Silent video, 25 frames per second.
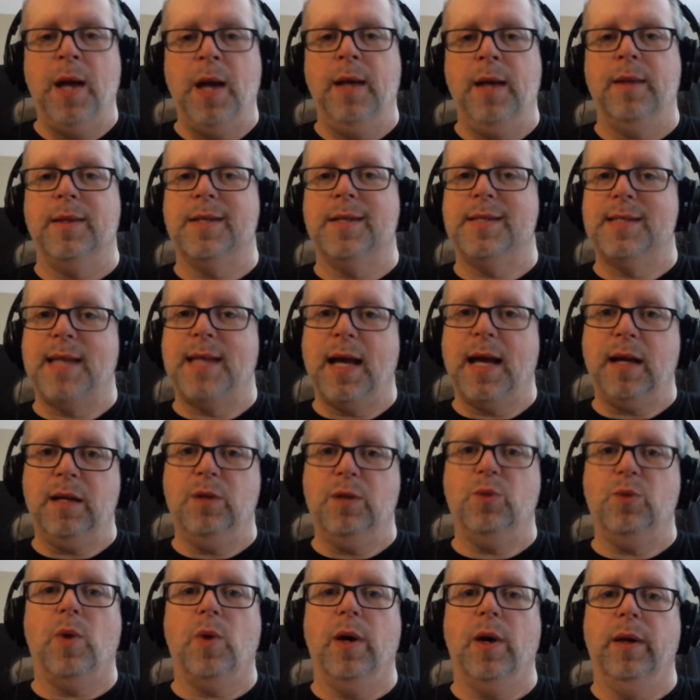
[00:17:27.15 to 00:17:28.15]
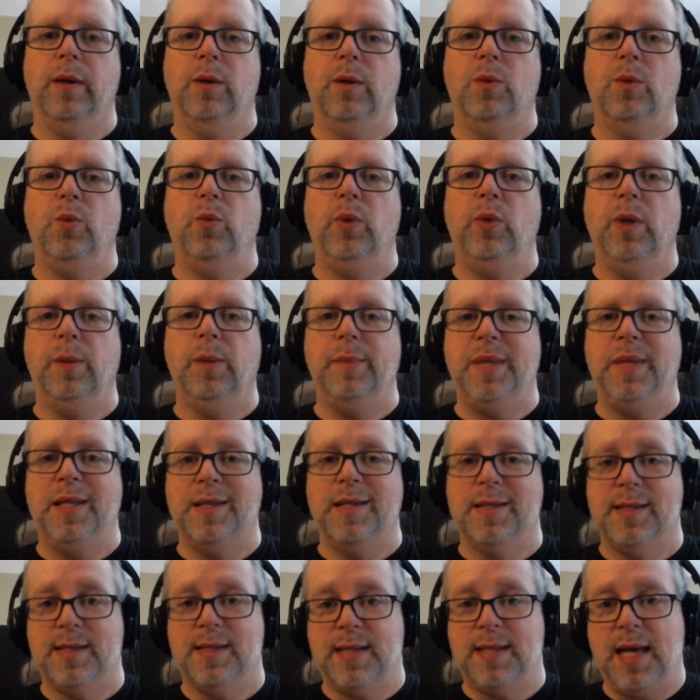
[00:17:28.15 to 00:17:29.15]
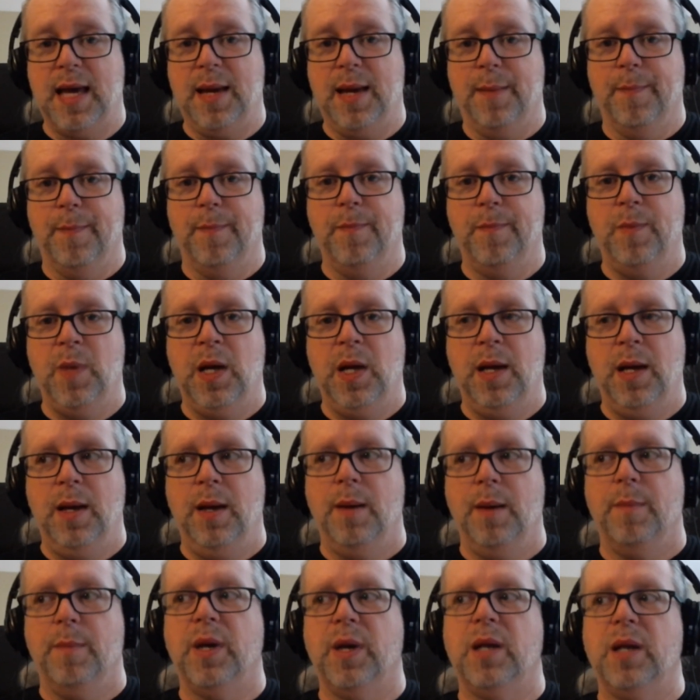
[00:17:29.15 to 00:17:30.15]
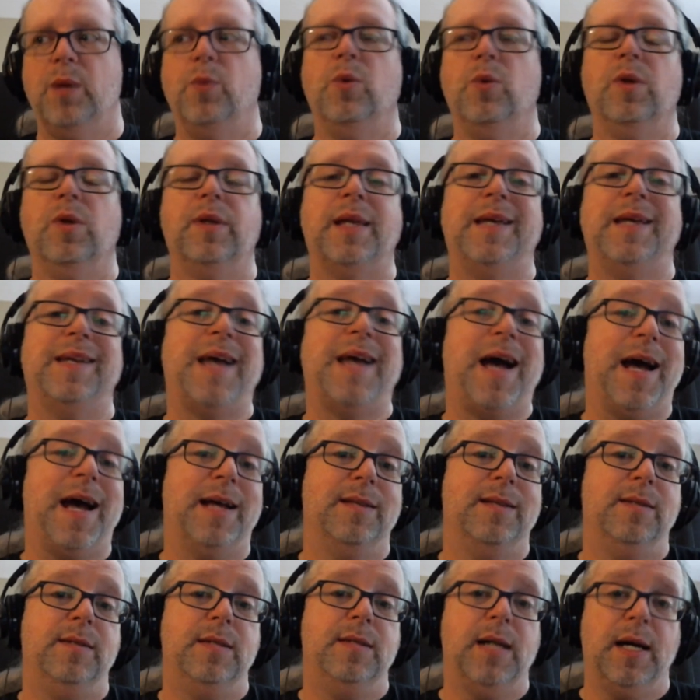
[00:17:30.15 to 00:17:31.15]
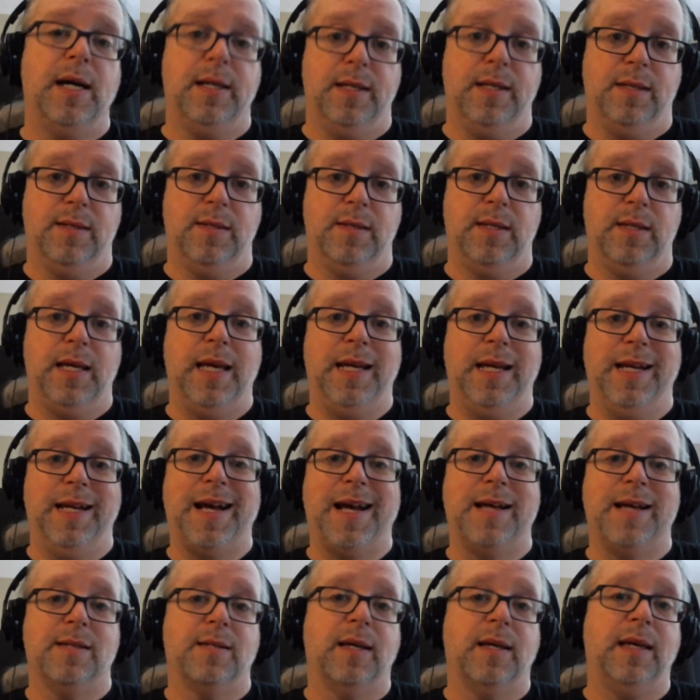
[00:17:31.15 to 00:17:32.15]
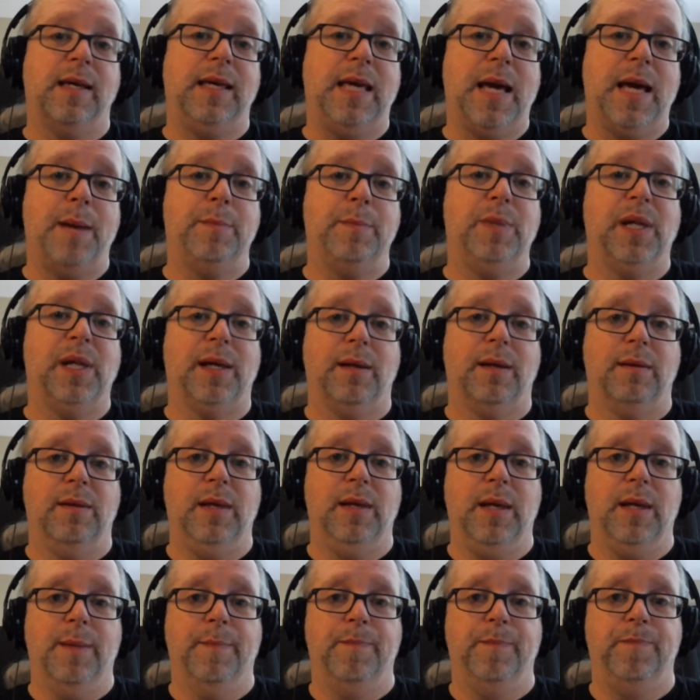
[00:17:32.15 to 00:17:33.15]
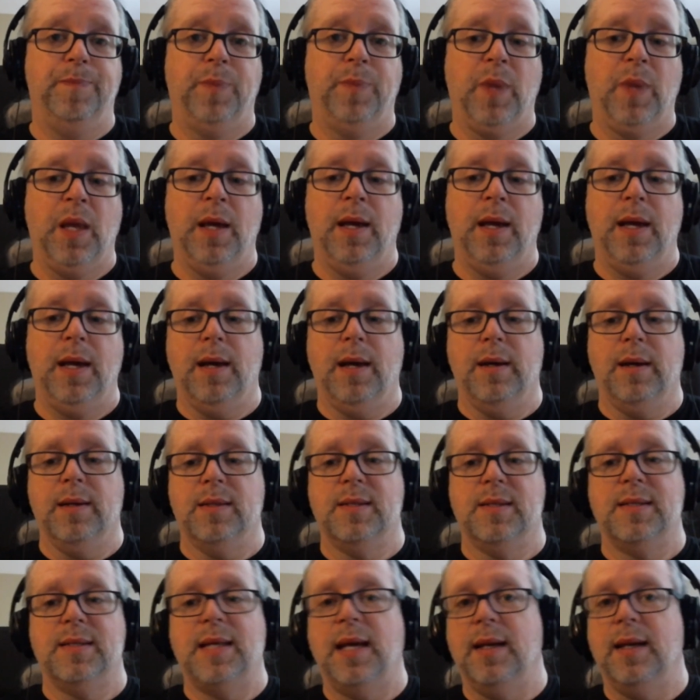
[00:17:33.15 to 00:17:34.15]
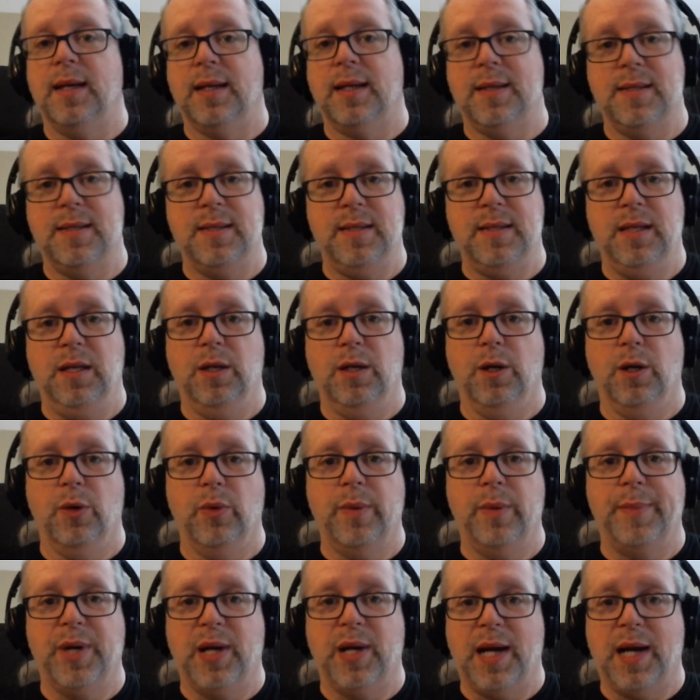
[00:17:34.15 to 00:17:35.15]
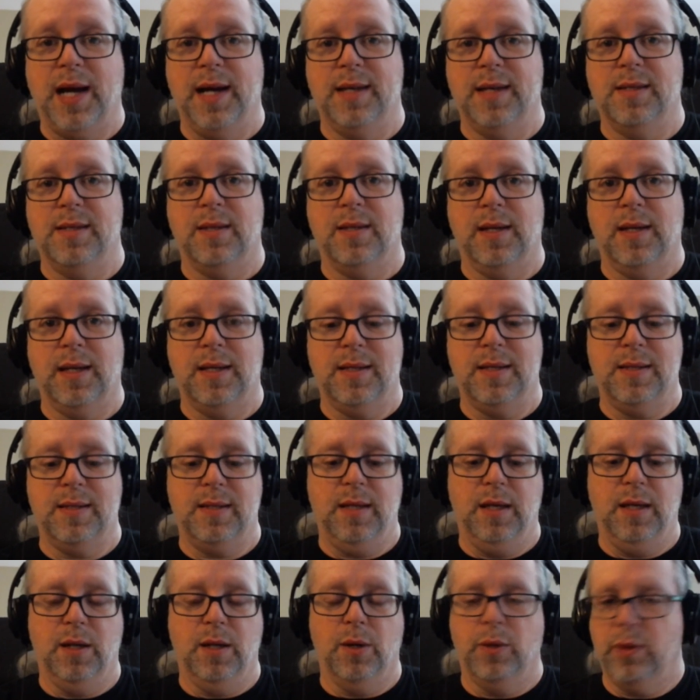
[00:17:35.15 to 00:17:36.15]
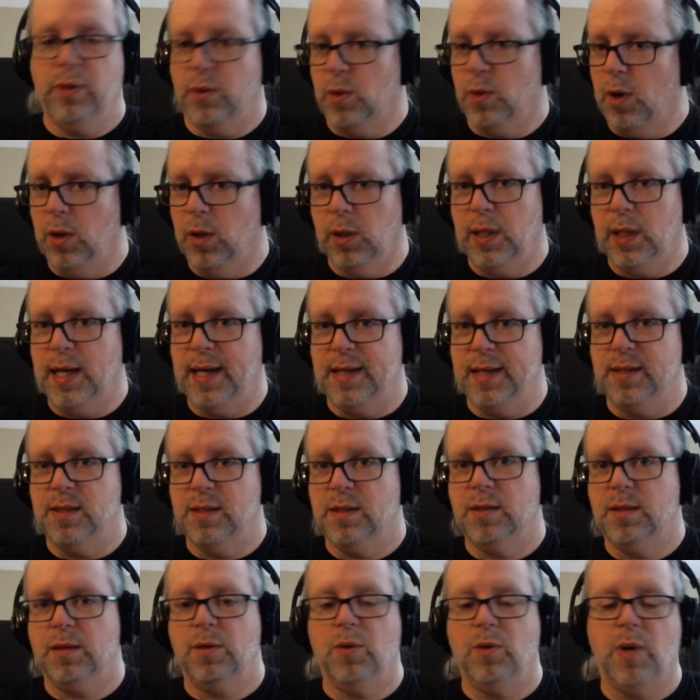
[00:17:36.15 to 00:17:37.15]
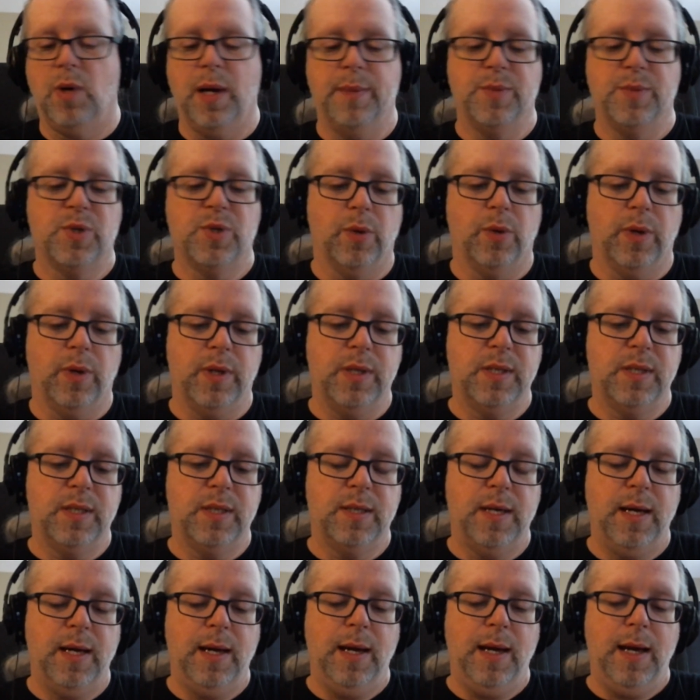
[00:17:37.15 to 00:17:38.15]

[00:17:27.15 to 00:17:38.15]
The second one will be the same, but it will then add dice, and it has a gambling theme. It's set in a casino, about a heist at a casino. They're all heist crime stories.